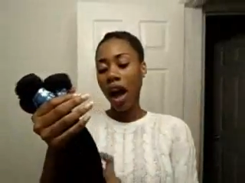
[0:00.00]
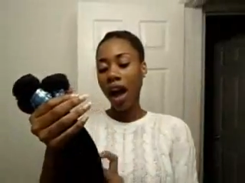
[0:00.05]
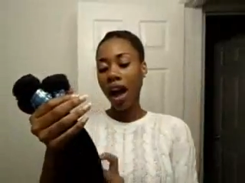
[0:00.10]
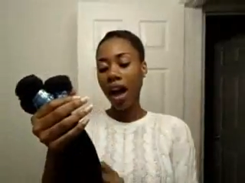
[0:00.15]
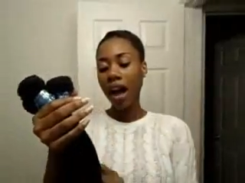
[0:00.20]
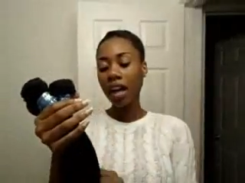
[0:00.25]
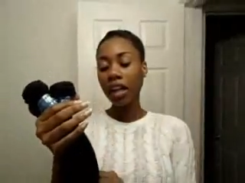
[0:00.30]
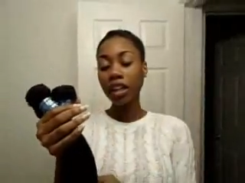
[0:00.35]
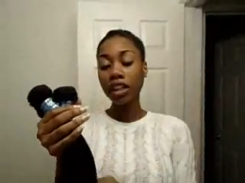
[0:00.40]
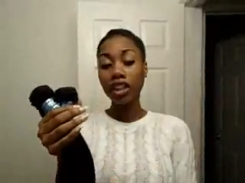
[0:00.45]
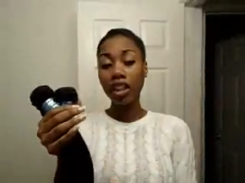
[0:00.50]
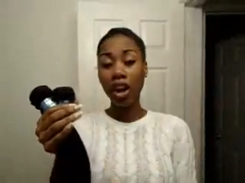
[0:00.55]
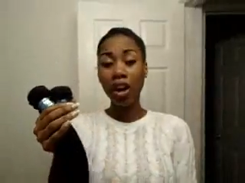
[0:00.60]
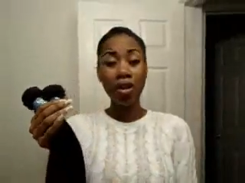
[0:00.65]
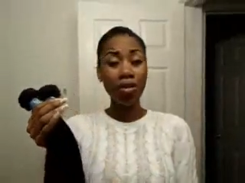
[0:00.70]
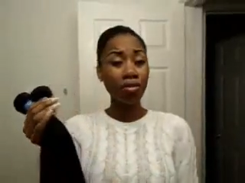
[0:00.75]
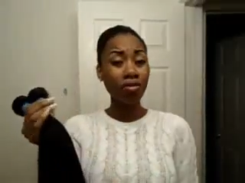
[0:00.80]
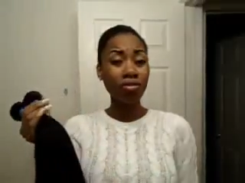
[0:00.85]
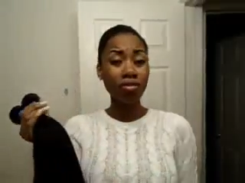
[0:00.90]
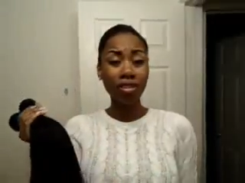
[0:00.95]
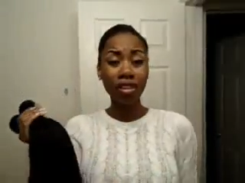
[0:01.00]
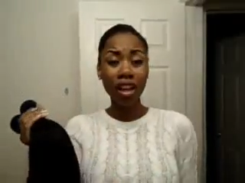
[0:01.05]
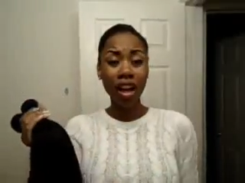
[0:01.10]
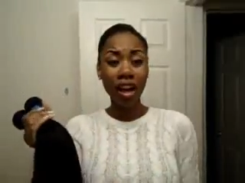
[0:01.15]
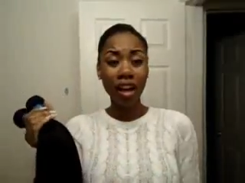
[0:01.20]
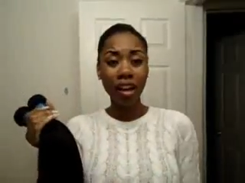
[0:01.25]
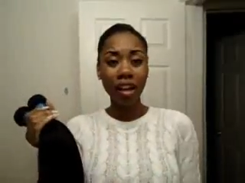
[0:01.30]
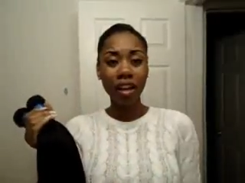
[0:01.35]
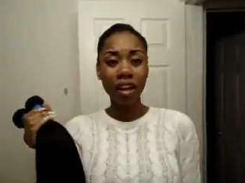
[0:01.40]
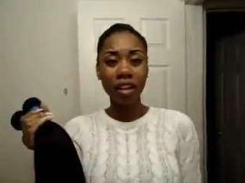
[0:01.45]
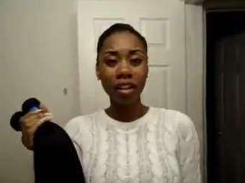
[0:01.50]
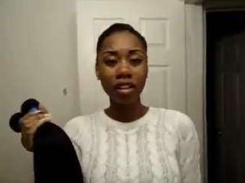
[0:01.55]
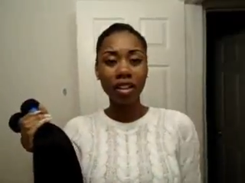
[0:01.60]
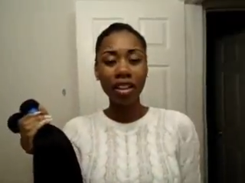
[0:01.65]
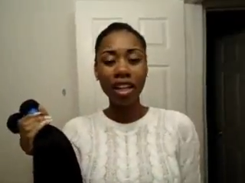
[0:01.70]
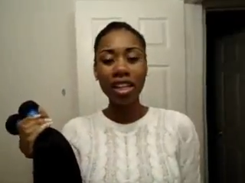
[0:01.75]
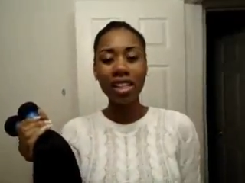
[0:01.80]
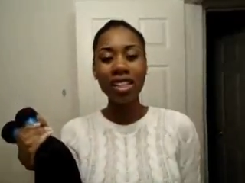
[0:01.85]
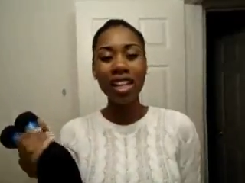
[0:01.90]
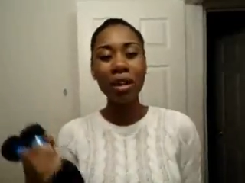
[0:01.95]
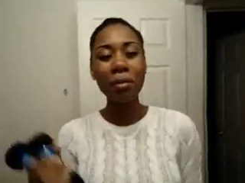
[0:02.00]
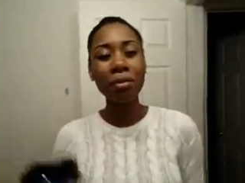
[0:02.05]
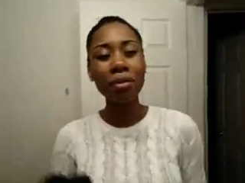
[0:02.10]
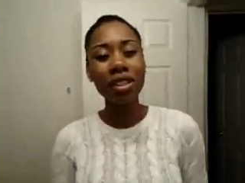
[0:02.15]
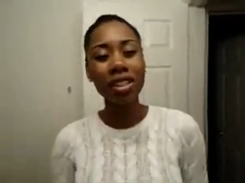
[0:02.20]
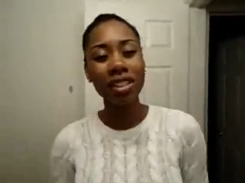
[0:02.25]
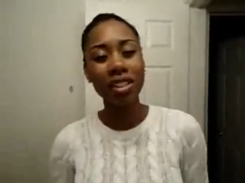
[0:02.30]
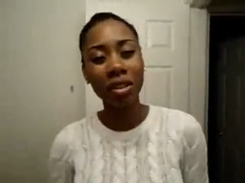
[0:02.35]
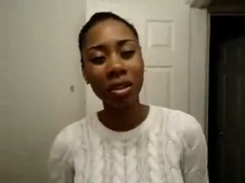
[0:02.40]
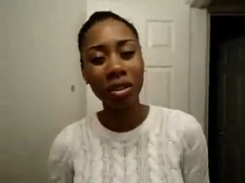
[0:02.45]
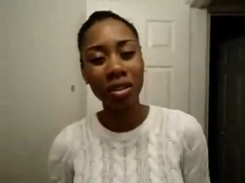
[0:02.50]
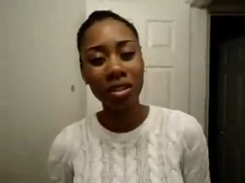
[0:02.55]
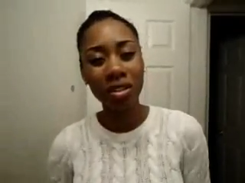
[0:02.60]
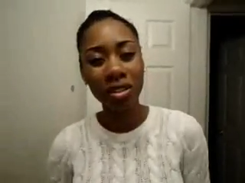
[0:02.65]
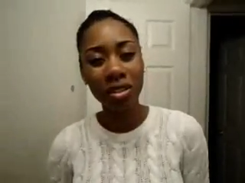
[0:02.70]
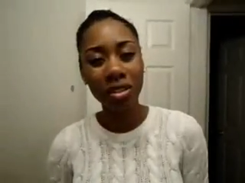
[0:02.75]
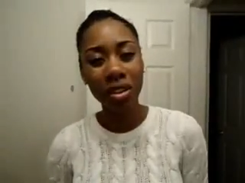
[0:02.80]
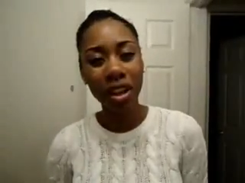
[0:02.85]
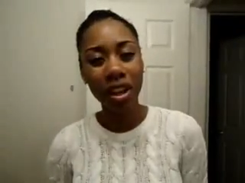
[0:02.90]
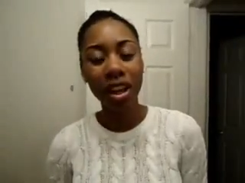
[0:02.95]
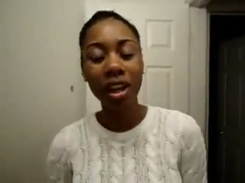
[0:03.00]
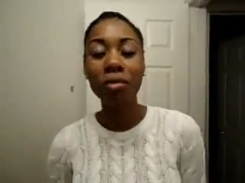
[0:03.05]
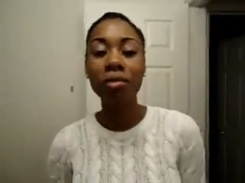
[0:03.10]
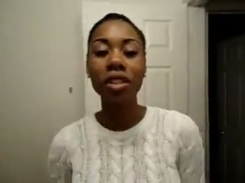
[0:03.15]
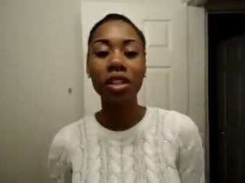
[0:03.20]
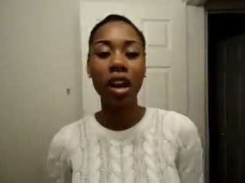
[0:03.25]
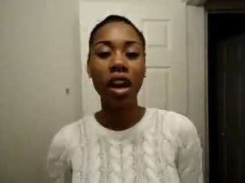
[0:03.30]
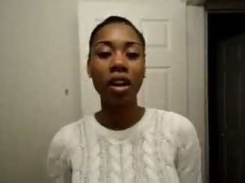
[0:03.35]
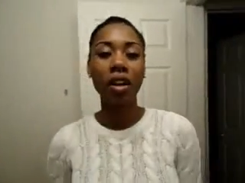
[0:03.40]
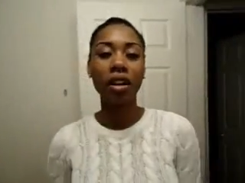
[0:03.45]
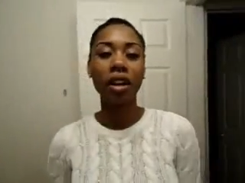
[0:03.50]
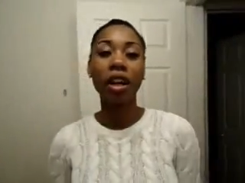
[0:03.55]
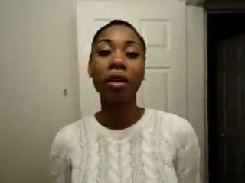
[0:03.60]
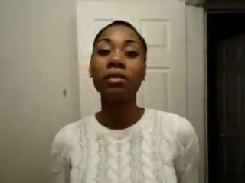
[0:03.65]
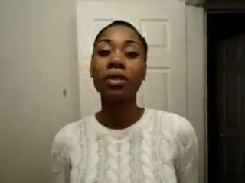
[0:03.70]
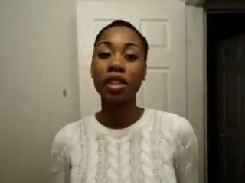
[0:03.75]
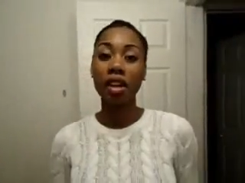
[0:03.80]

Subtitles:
I don't like, did I say Brazilian straight? I'm sorry.